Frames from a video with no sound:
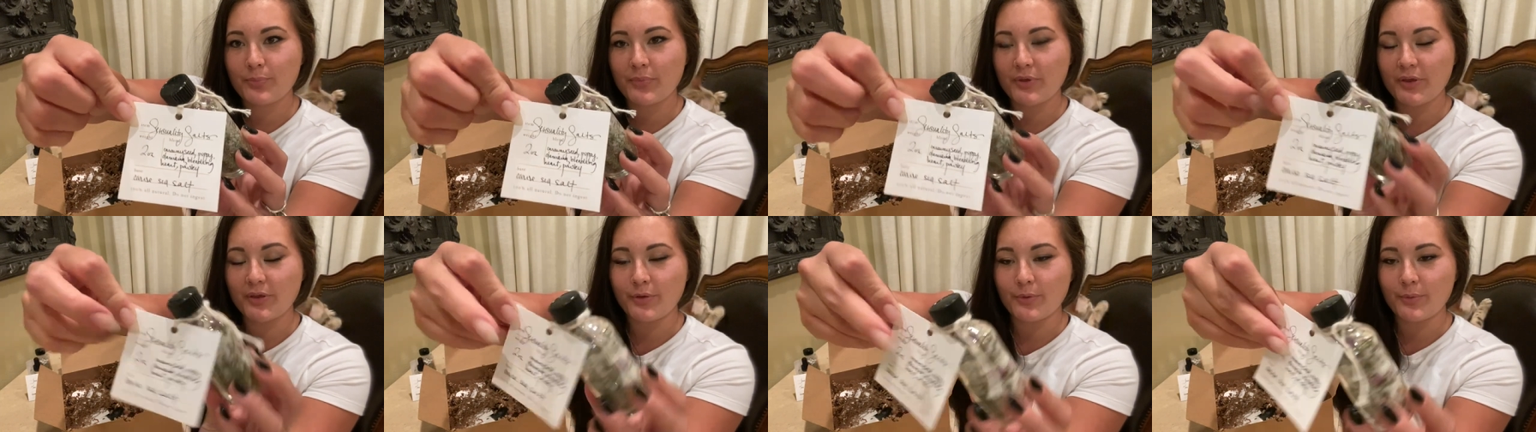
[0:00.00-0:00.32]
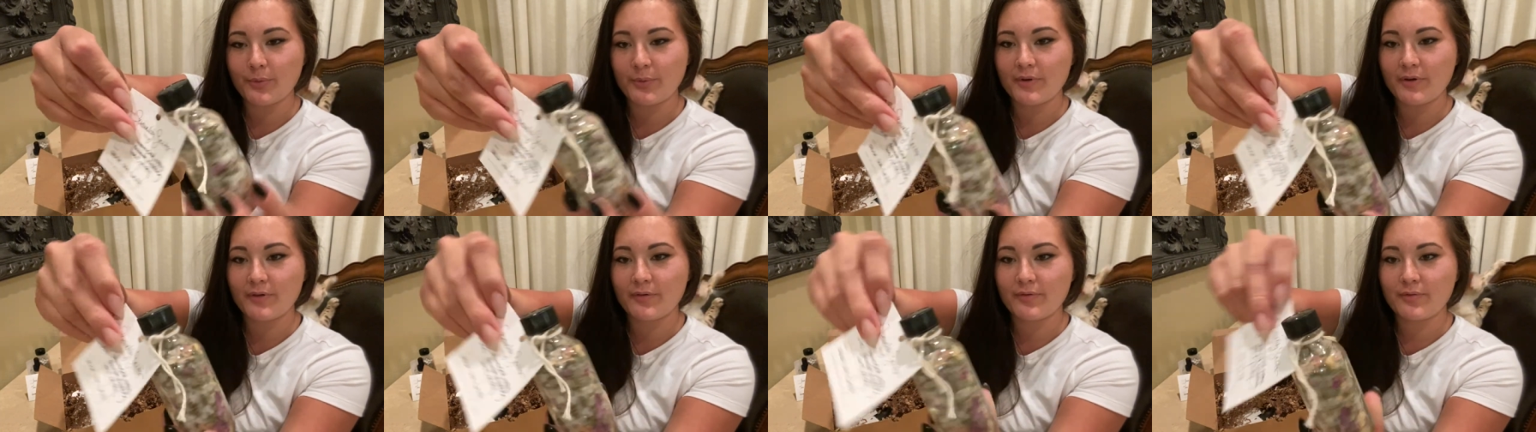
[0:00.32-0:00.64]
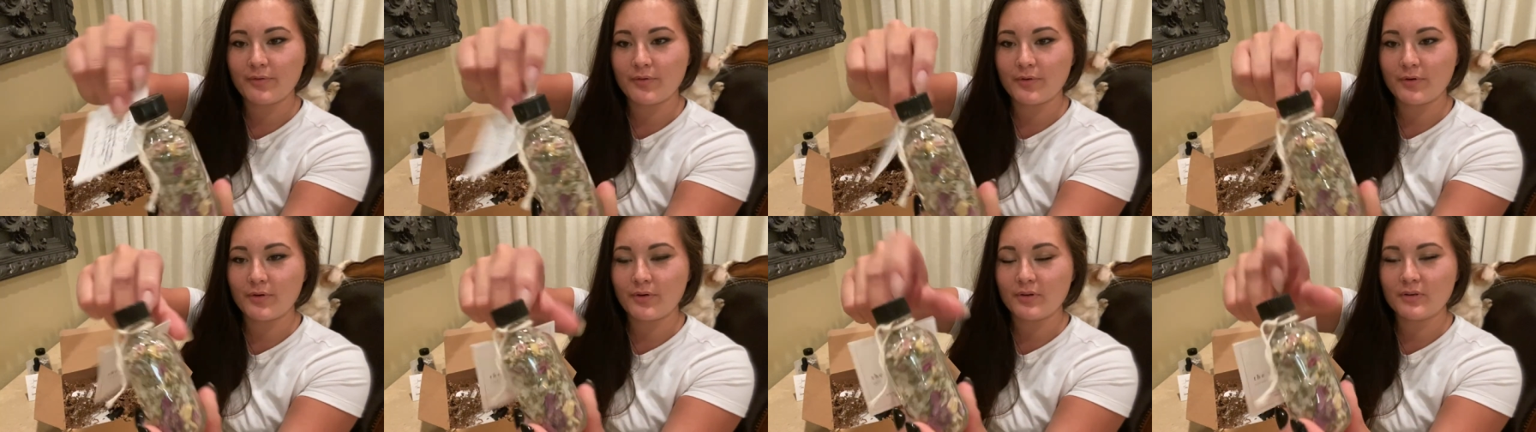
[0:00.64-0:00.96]

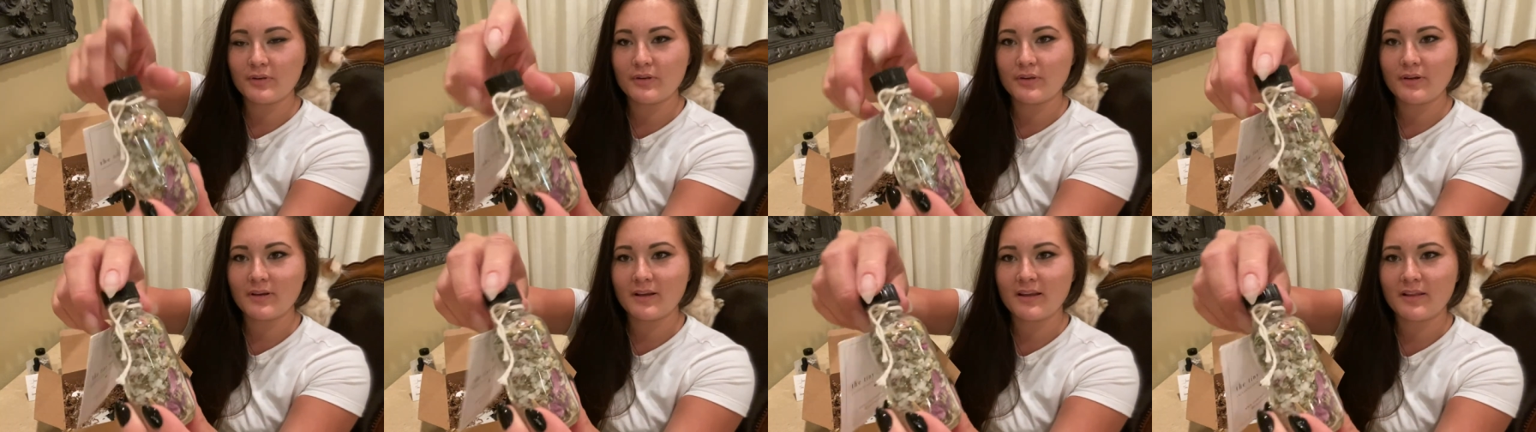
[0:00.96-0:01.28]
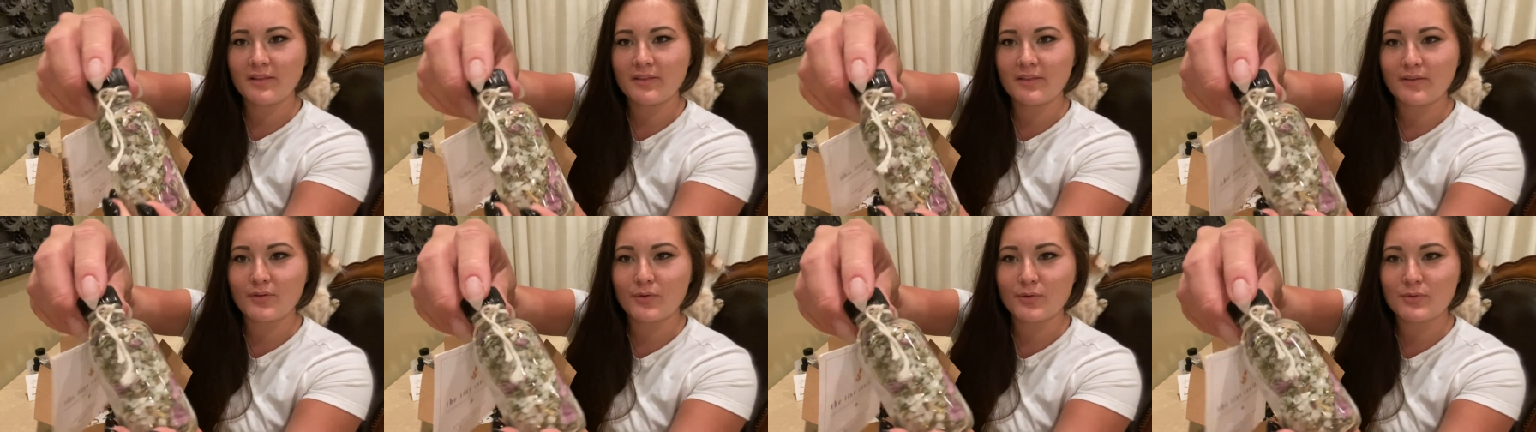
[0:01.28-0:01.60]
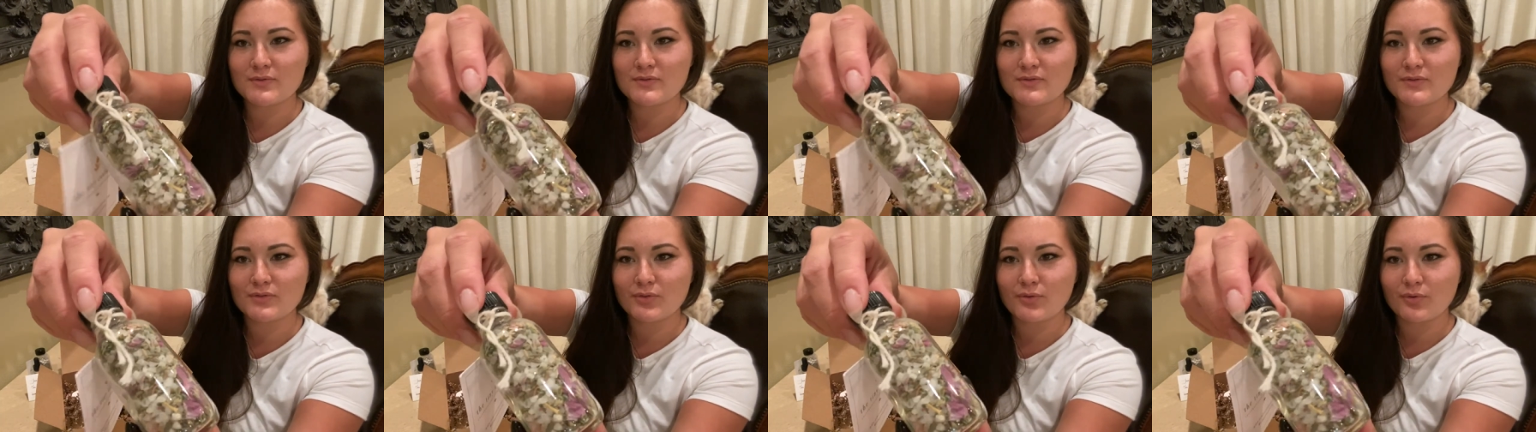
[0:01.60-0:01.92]
beautiful. Look at
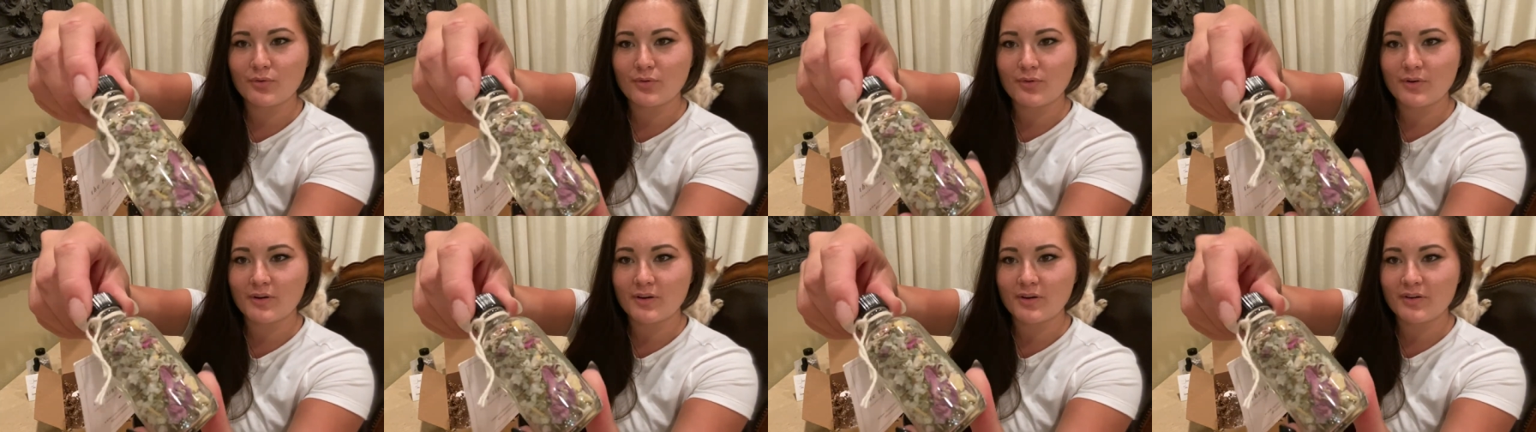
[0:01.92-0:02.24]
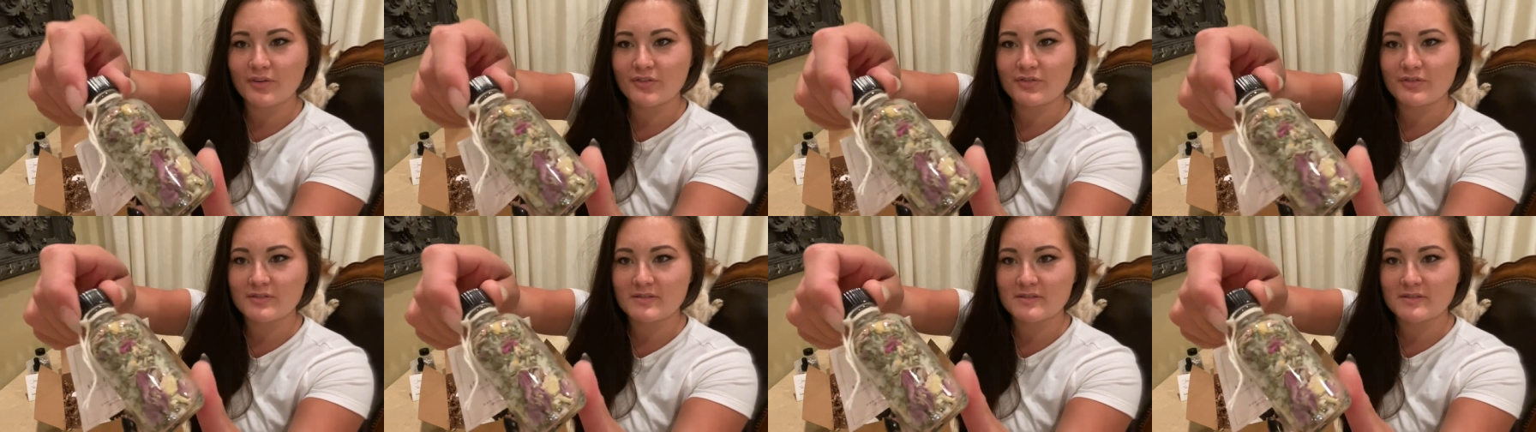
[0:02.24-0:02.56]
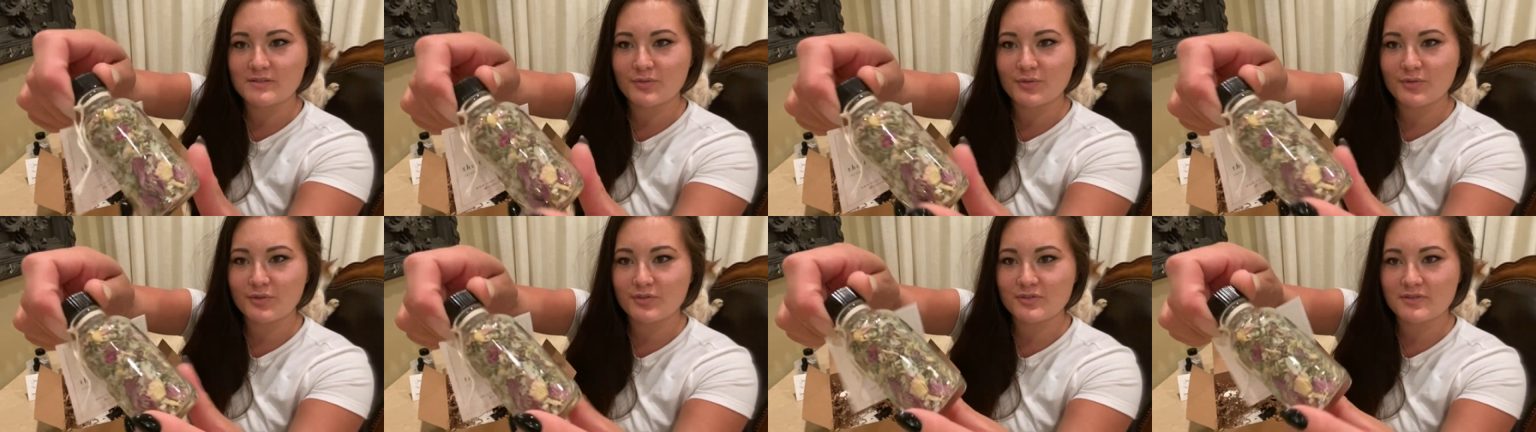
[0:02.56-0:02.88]
those gorgeous,
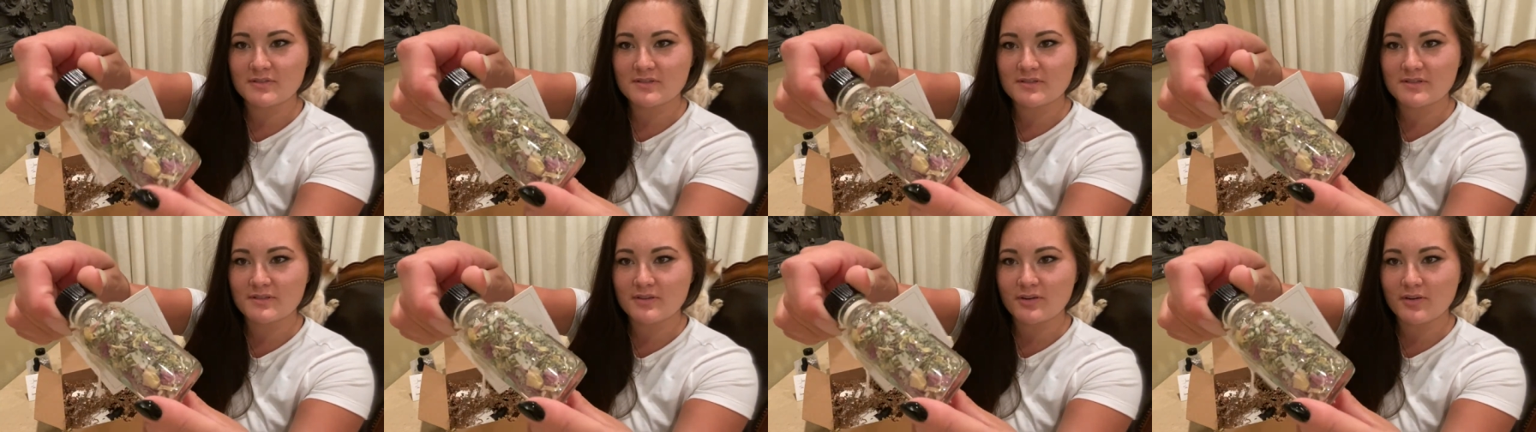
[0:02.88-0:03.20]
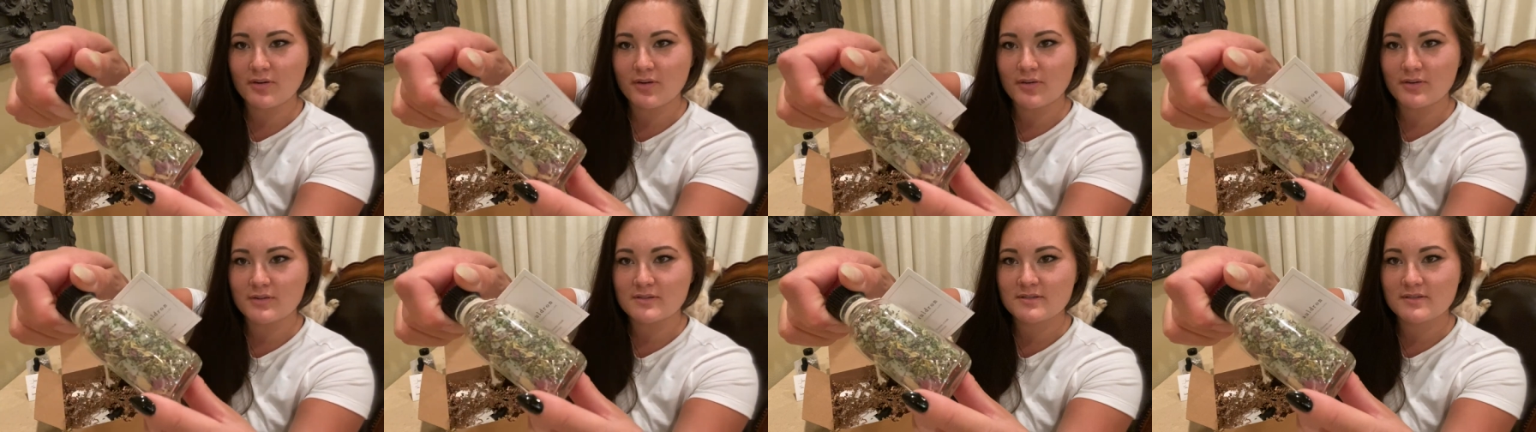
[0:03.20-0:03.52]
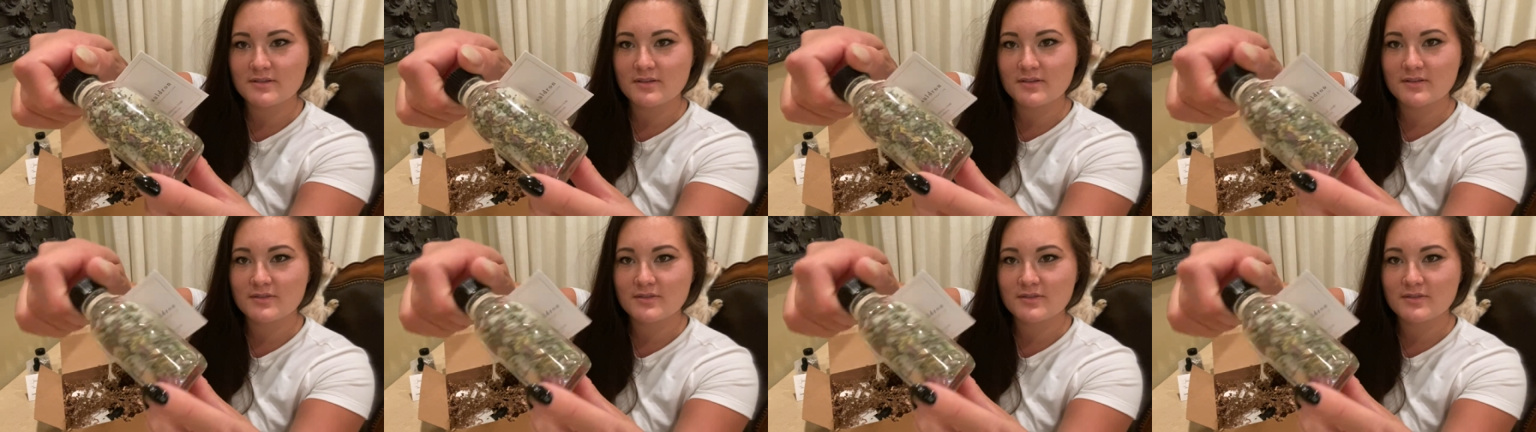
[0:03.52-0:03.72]
gorgeous salts.